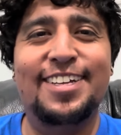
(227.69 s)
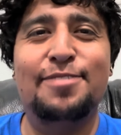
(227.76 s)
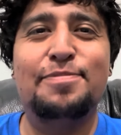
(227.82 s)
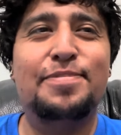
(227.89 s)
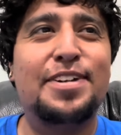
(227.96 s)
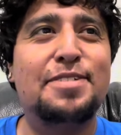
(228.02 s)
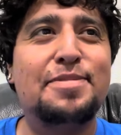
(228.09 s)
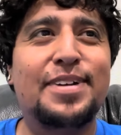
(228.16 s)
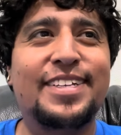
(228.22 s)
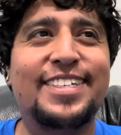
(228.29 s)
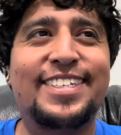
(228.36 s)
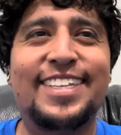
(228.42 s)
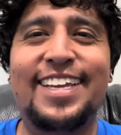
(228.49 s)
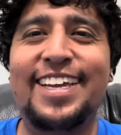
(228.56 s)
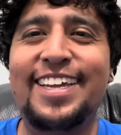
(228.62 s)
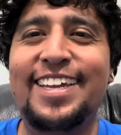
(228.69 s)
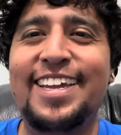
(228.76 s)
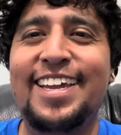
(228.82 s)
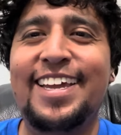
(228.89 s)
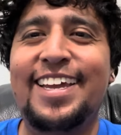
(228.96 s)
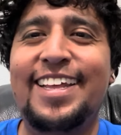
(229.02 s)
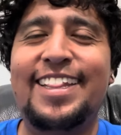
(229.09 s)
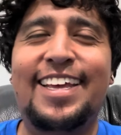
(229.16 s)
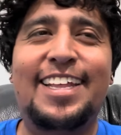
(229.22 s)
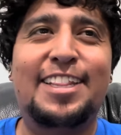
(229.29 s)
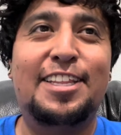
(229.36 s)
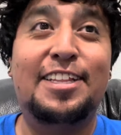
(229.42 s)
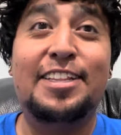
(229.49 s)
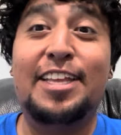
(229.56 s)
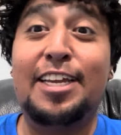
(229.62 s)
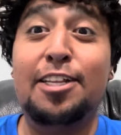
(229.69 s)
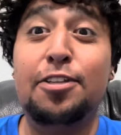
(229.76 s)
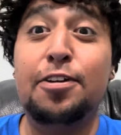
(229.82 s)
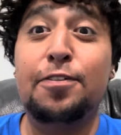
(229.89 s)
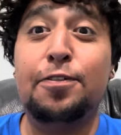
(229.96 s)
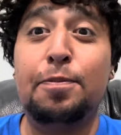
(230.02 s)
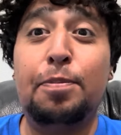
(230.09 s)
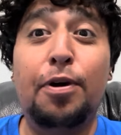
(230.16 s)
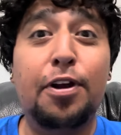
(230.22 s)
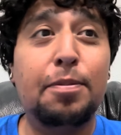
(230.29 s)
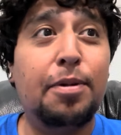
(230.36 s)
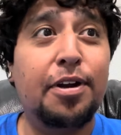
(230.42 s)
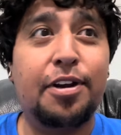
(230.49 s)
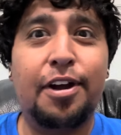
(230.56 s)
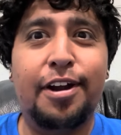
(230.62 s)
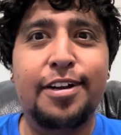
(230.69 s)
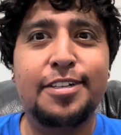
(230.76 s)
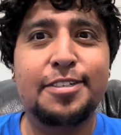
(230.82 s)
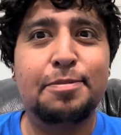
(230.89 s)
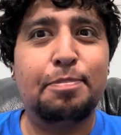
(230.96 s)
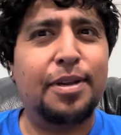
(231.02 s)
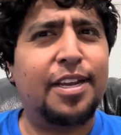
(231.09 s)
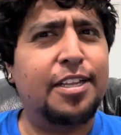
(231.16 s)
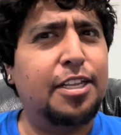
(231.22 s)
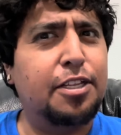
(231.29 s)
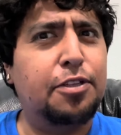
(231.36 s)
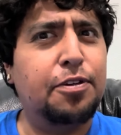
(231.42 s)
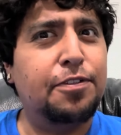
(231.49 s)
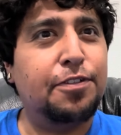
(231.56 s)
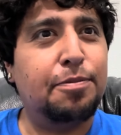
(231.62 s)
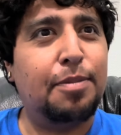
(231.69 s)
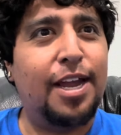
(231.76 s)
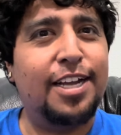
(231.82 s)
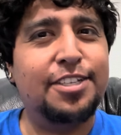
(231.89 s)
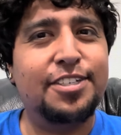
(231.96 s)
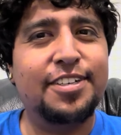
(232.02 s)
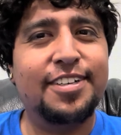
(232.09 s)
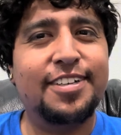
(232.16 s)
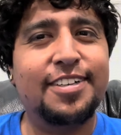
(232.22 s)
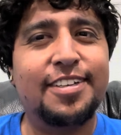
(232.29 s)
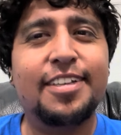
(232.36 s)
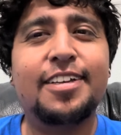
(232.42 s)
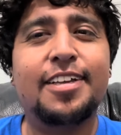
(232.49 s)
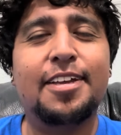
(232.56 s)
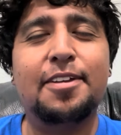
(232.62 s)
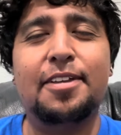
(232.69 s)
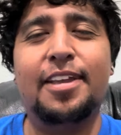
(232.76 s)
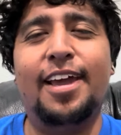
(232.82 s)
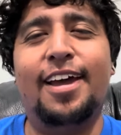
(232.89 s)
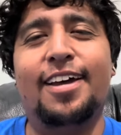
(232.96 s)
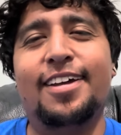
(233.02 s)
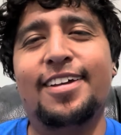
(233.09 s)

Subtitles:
pretty much say that they could do it for Pokemon cards, but can they do it for Magic? Yeah.